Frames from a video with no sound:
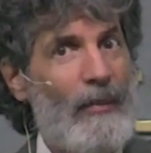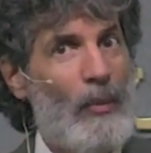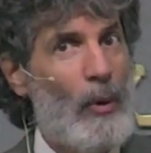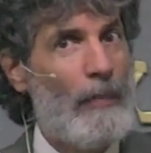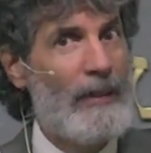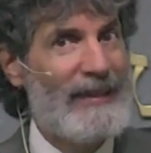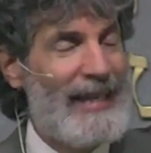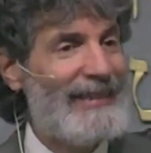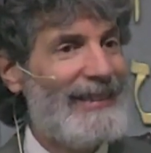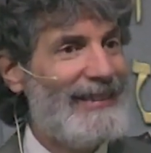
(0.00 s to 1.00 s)
more
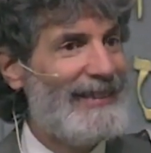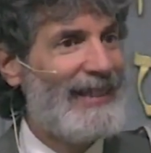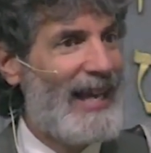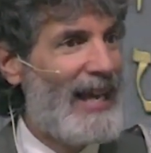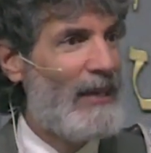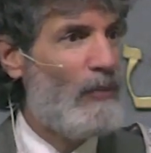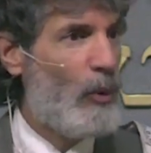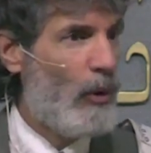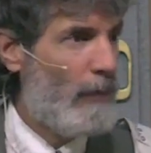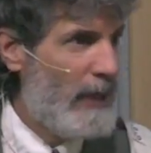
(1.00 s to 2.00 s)
possessions and
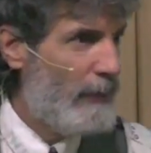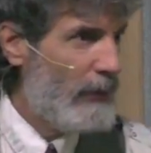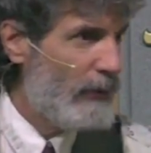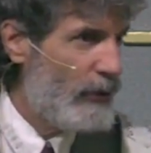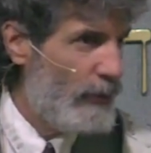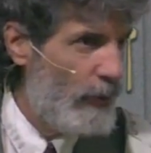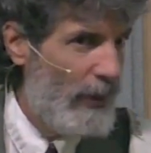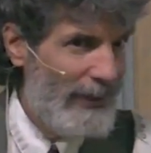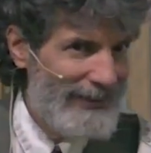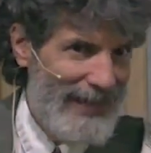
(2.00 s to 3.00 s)
more people
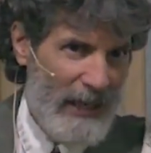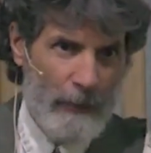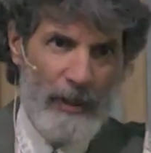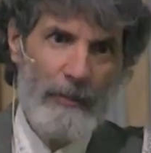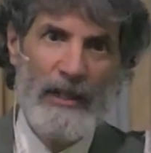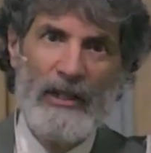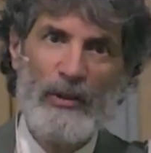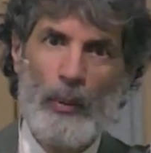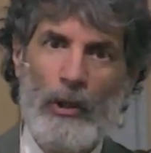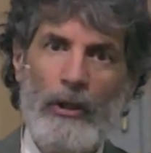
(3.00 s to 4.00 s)
to to help him in
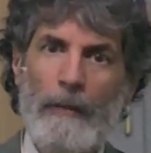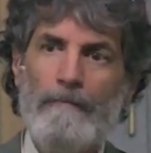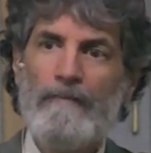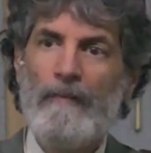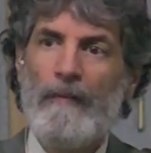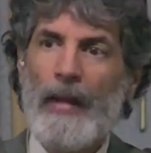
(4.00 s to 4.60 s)
his work.